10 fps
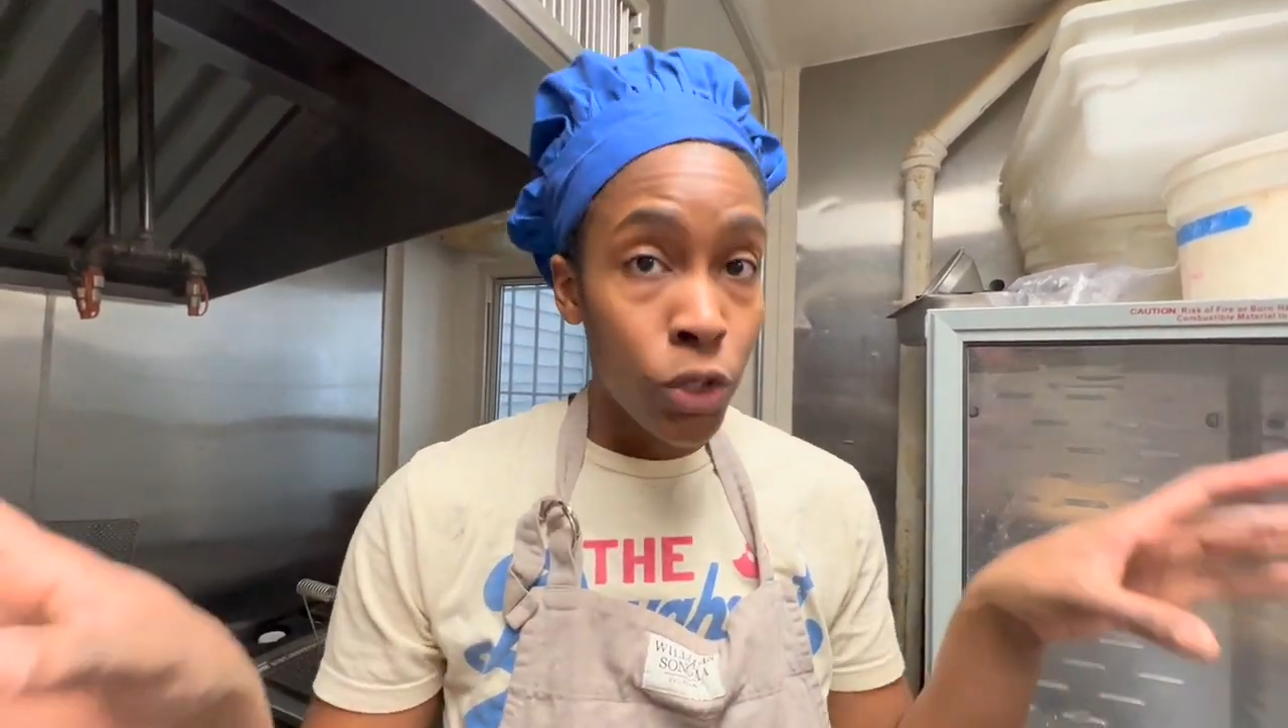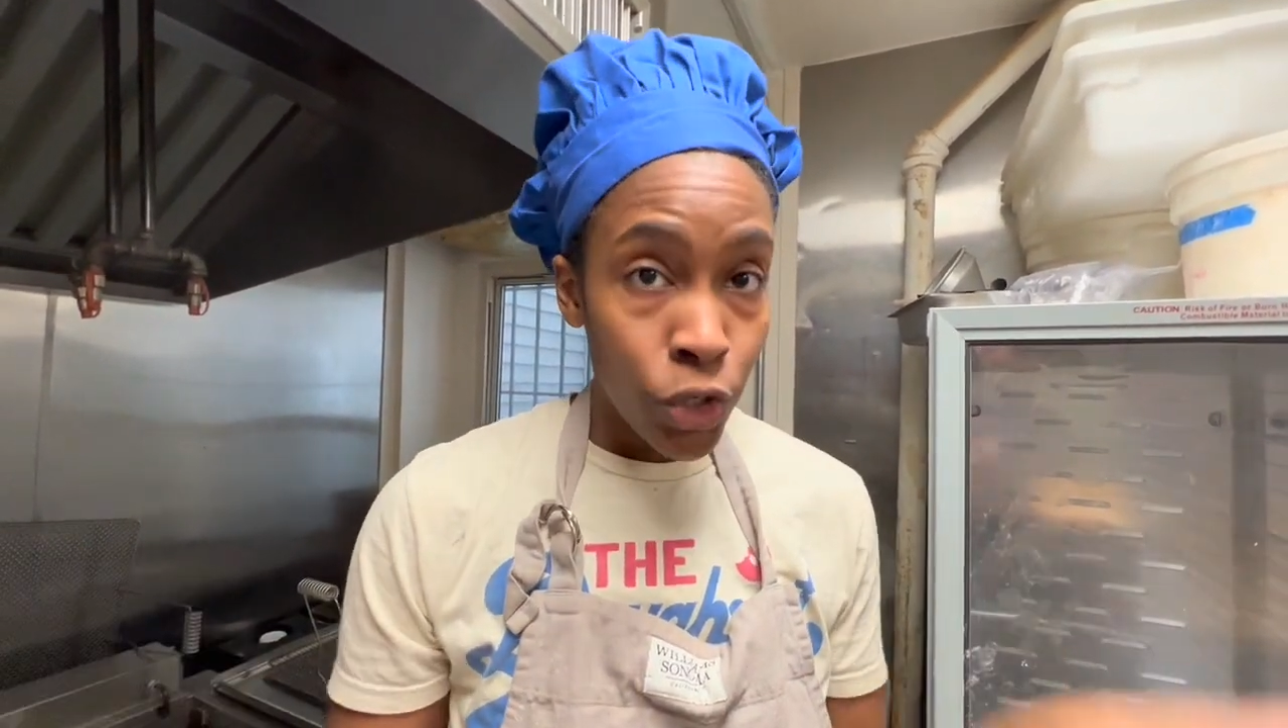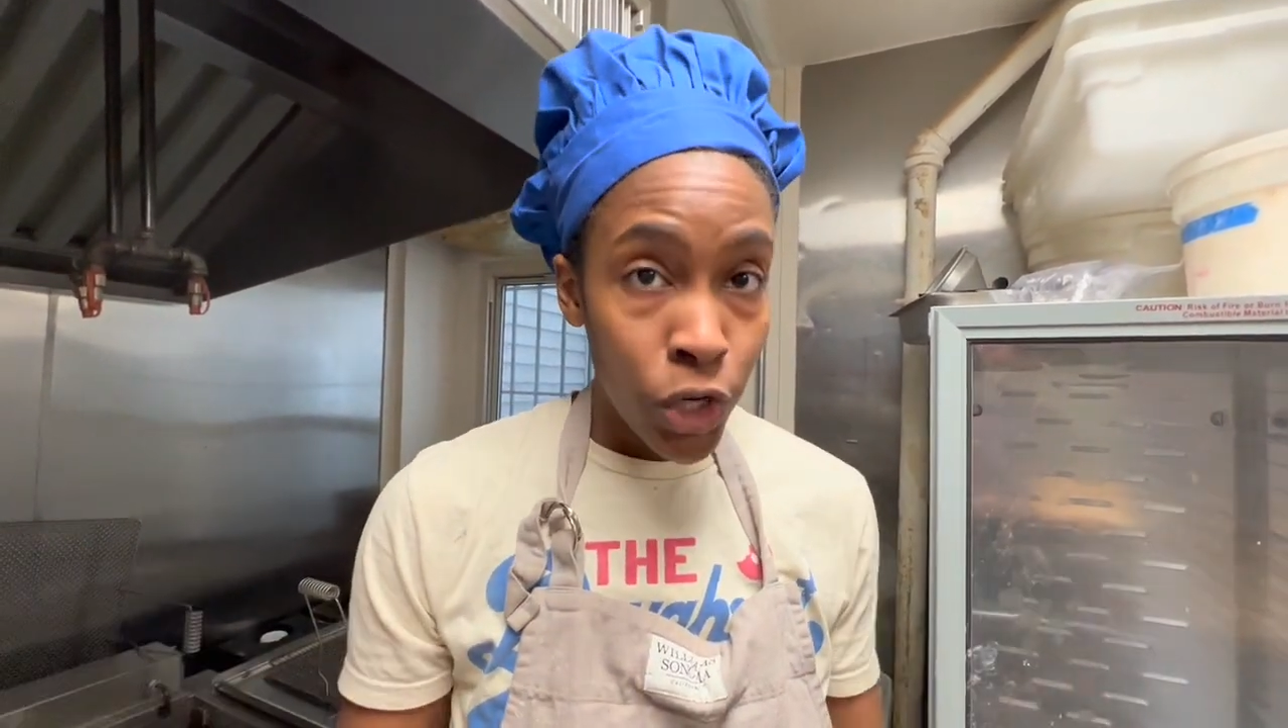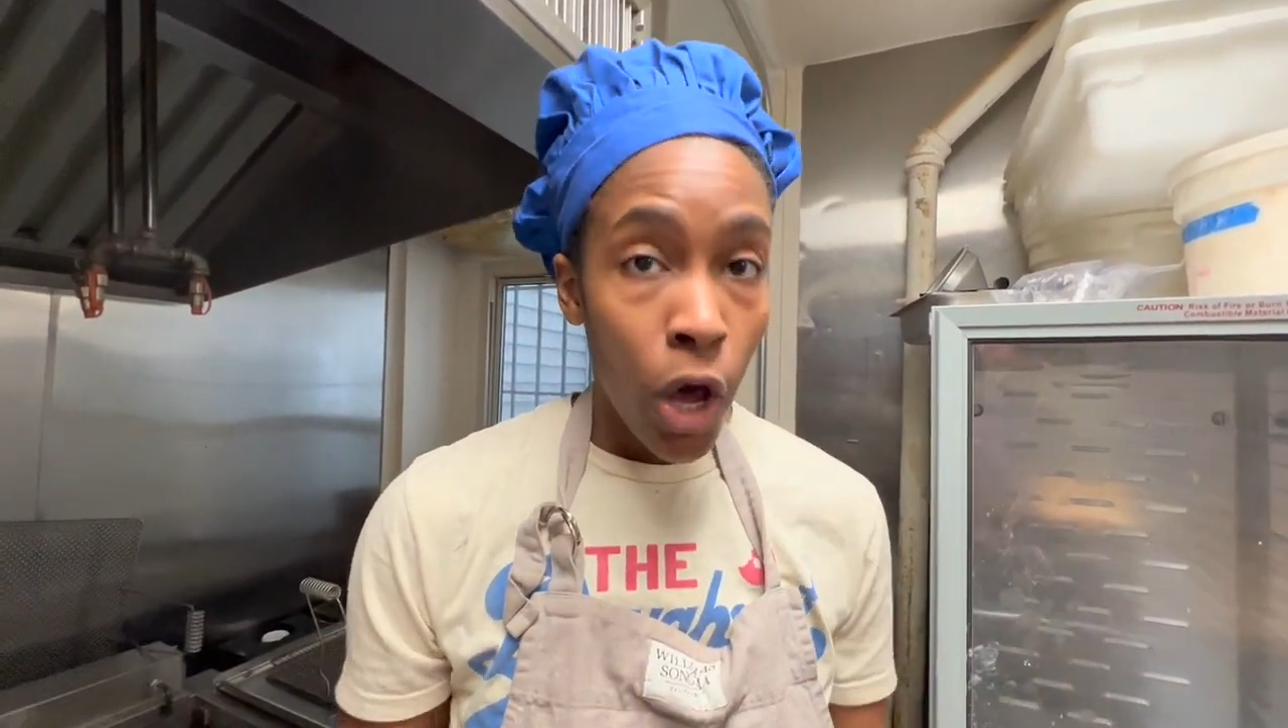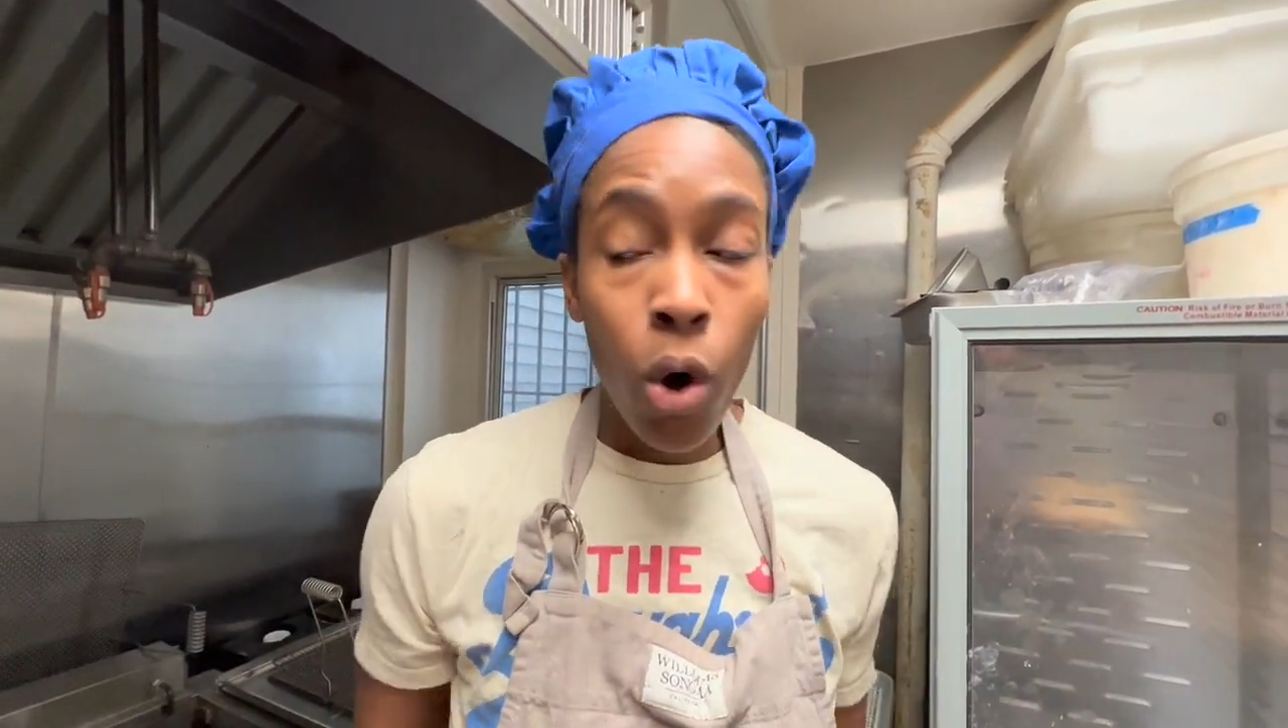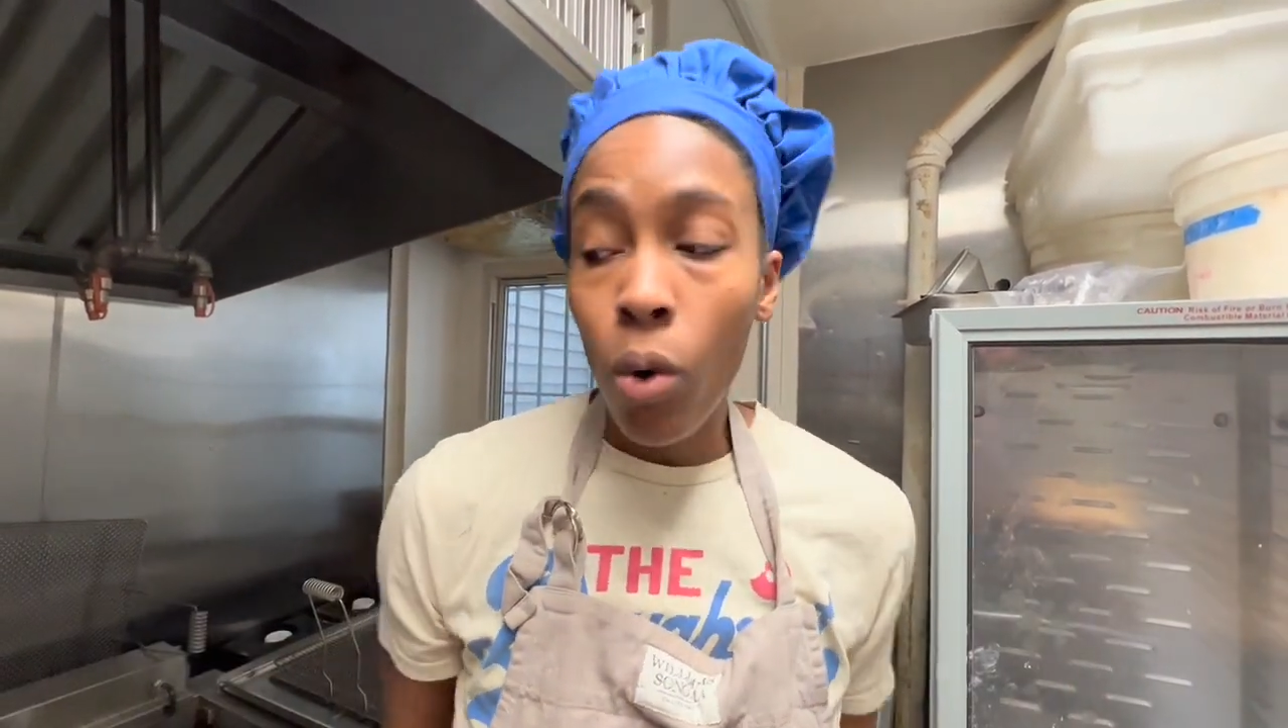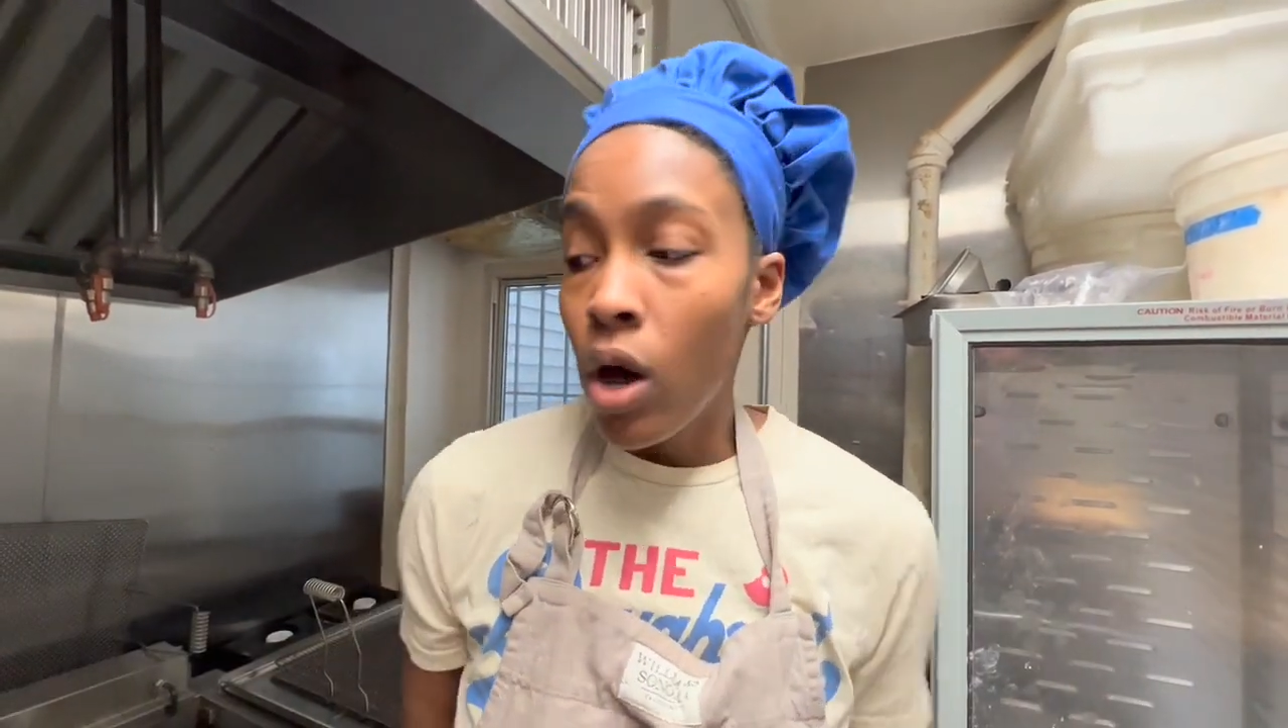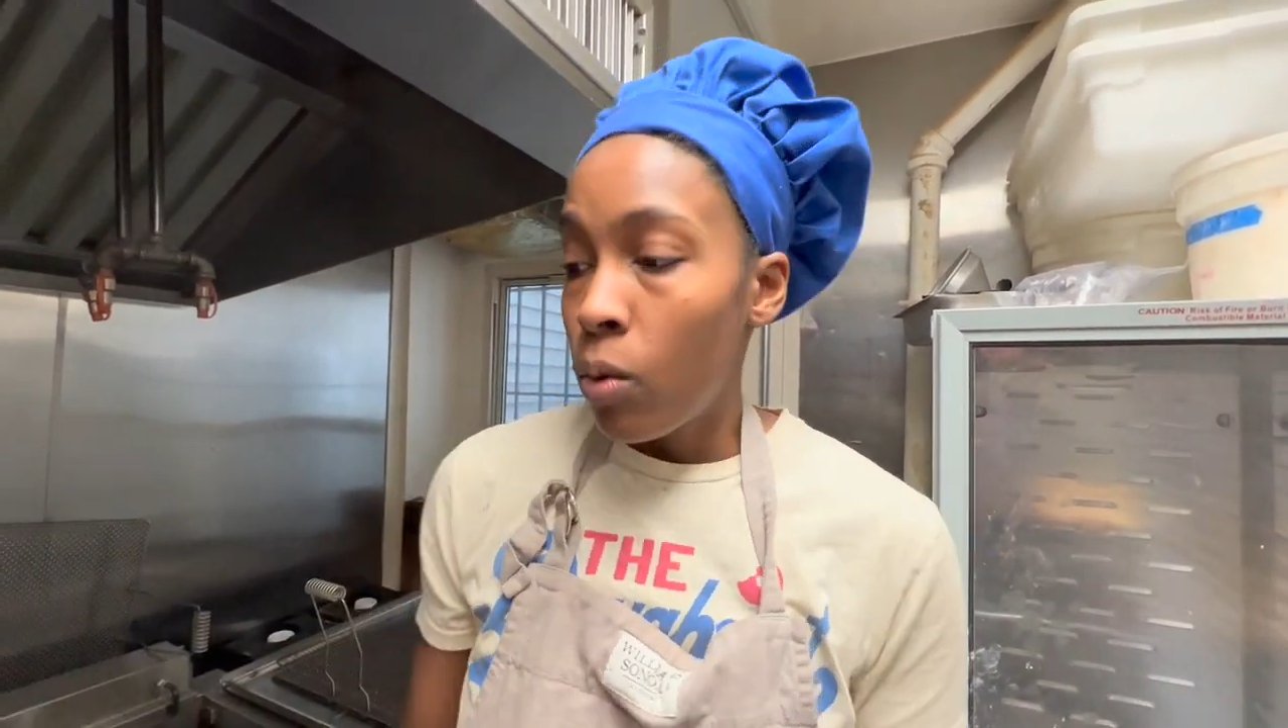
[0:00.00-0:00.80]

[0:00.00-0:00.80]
dough.